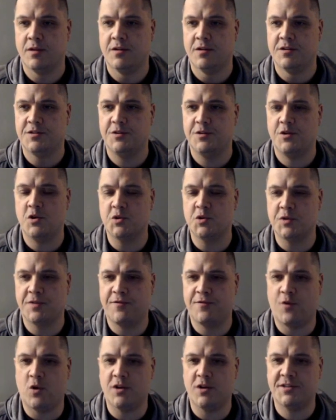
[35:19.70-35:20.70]
So he goes with
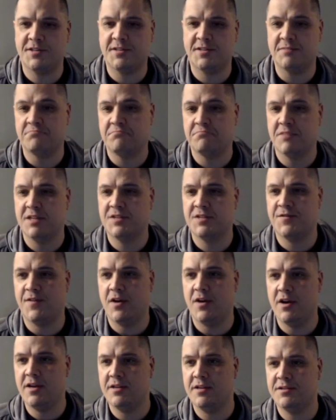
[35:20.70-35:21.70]
forts. That's
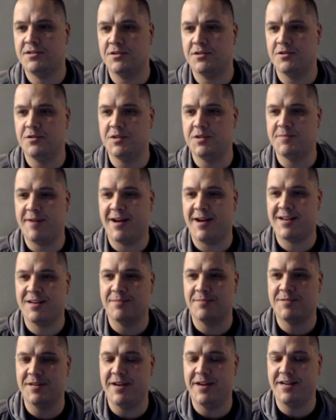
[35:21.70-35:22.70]
fine. So he's back
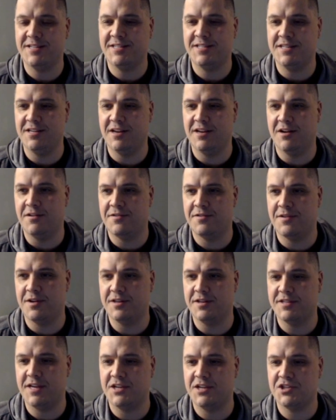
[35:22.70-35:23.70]
up to 19 health on
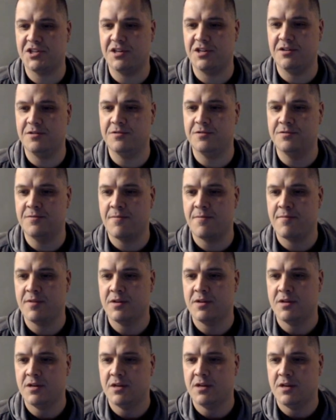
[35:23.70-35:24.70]
his HQ.
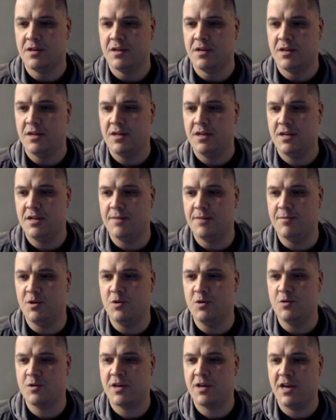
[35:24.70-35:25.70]
I'm
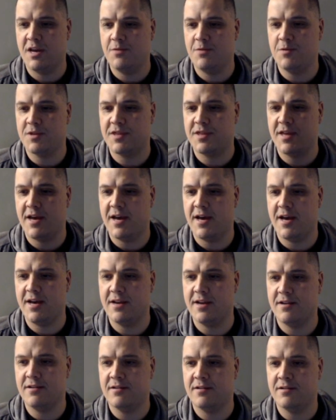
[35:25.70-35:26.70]
okay with
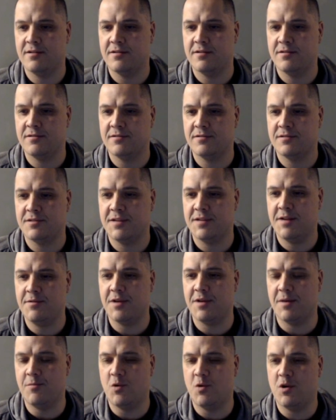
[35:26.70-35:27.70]
that. So now we
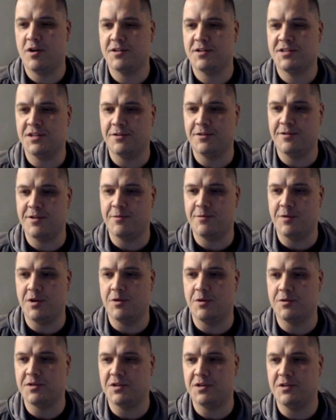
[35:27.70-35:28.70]
got more artillery than we know
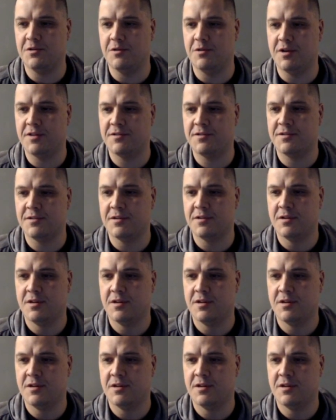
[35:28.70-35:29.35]
what to do with.